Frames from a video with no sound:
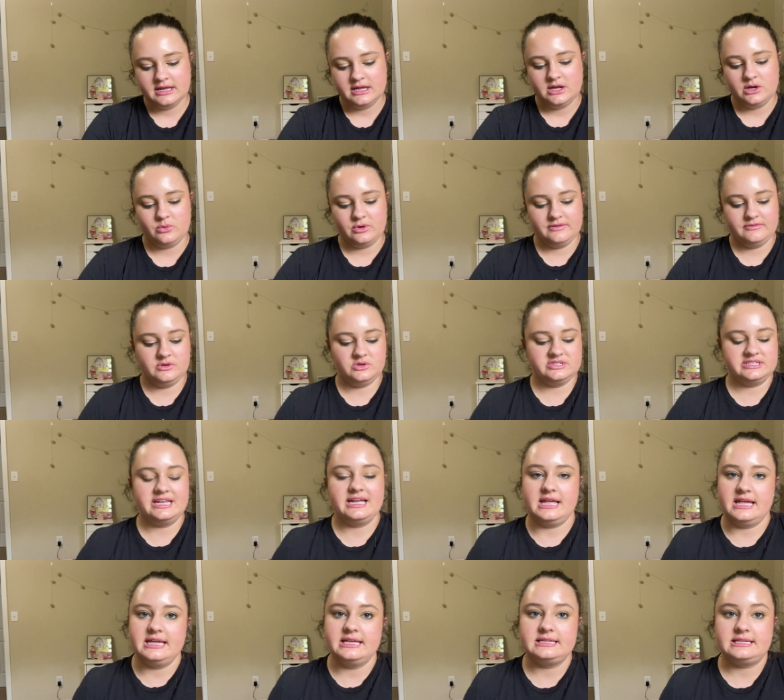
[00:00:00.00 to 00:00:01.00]
we've used
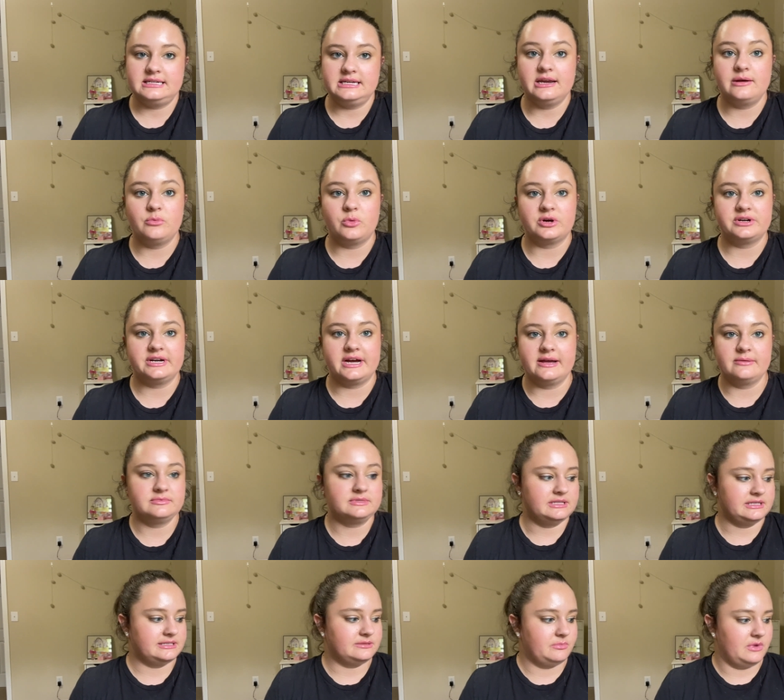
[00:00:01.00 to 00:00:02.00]
it 18 more times
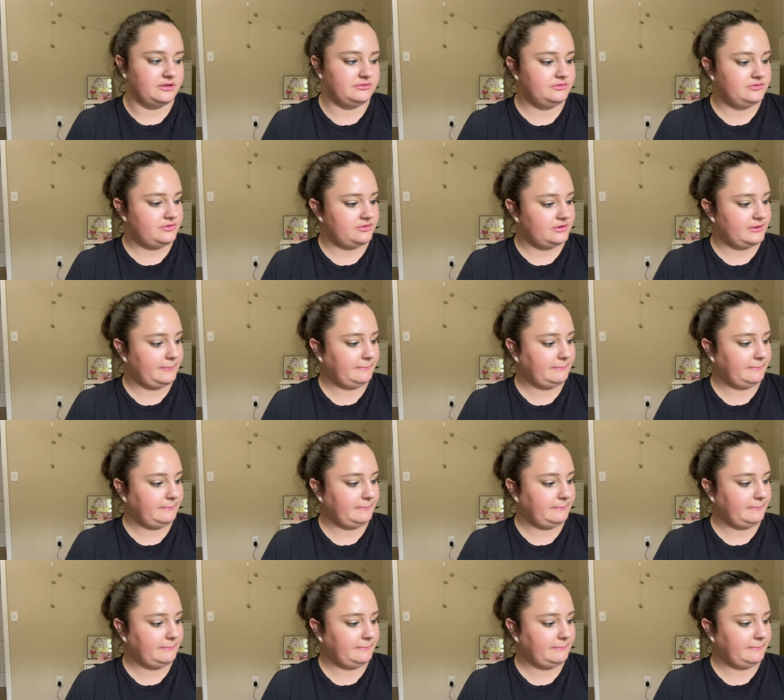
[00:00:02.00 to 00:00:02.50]
this month,